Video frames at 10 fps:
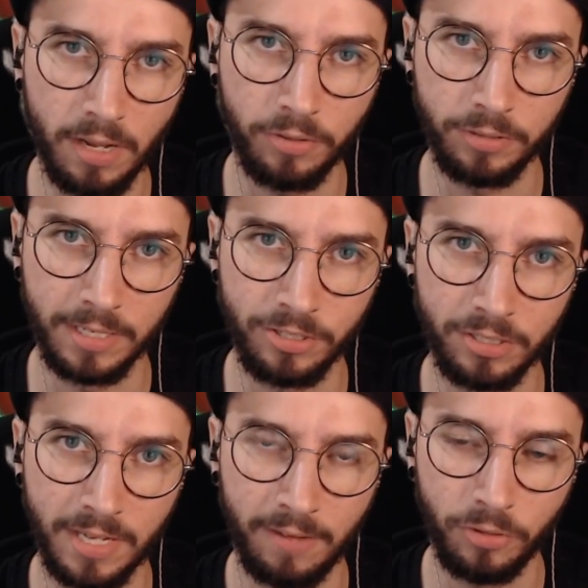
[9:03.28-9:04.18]
other
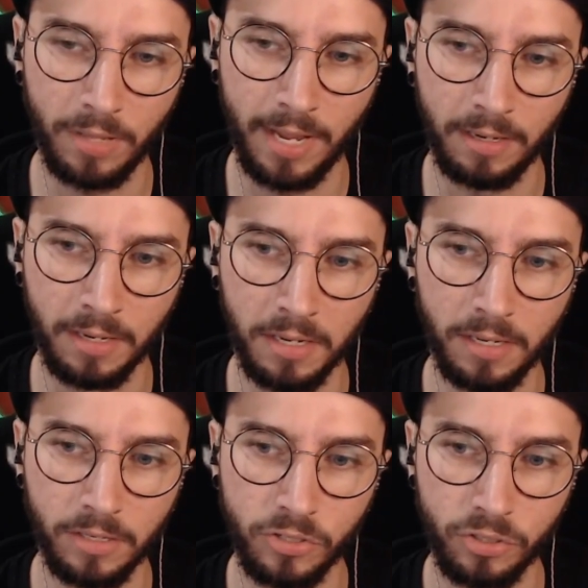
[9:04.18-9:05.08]
digits after that.
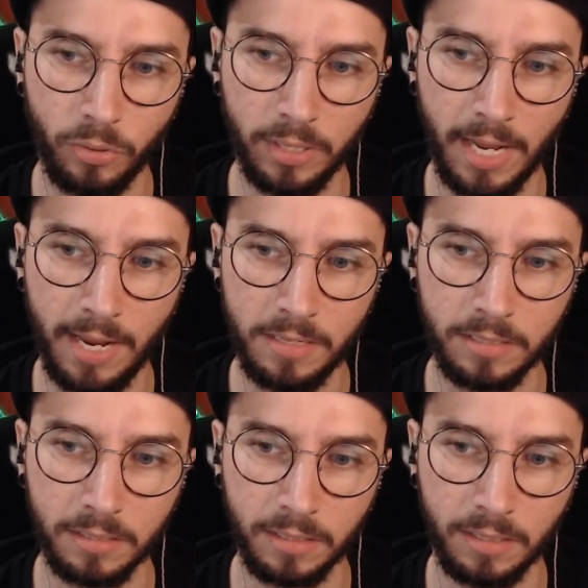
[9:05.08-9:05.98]
So it
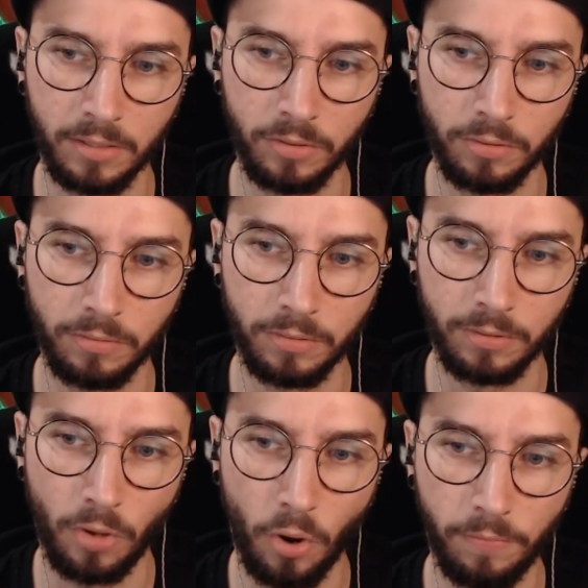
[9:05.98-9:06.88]
has
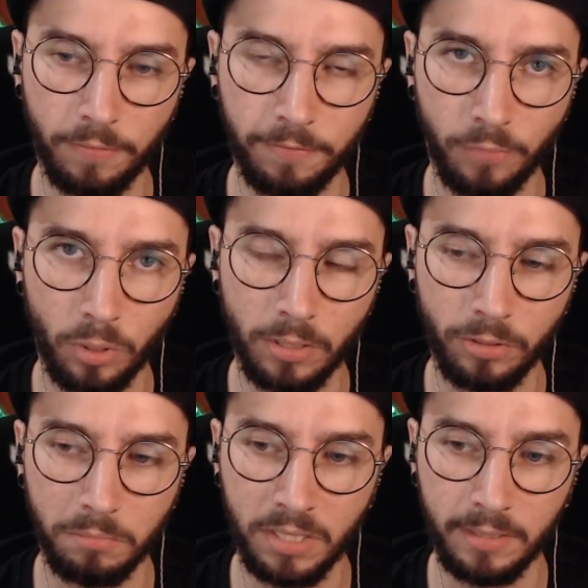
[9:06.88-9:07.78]
over four
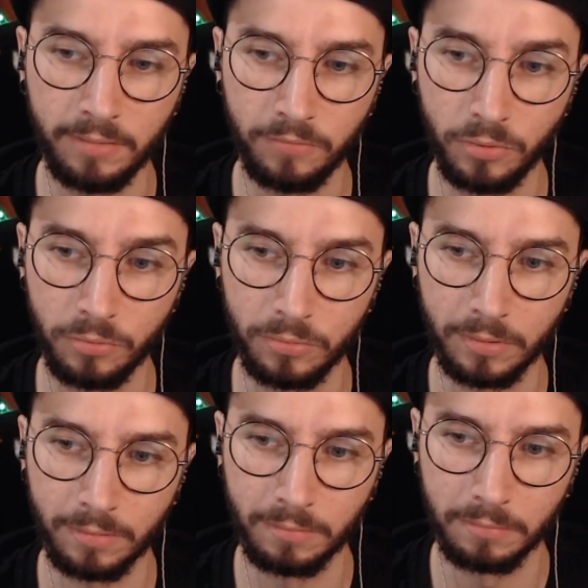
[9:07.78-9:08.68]
hundred million
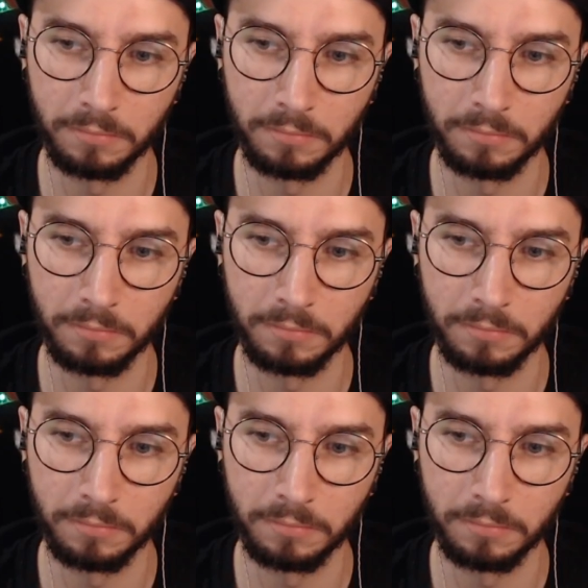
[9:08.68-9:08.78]
views.